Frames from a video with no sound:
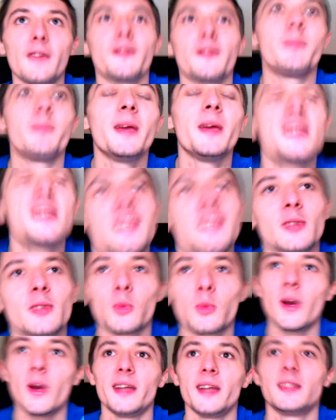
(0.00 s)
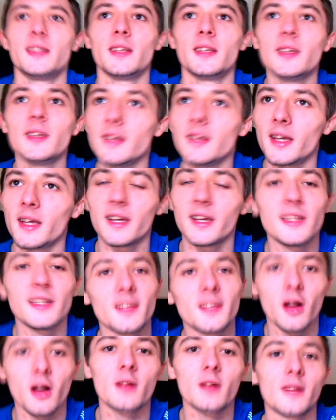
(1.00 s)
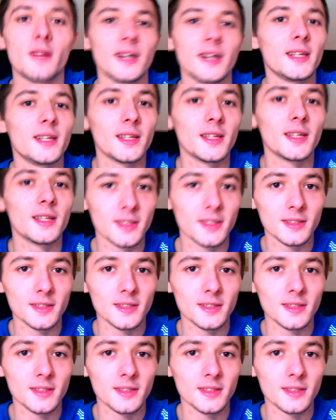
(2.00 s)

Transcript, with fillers: If your piss ain't white, it ain't alright.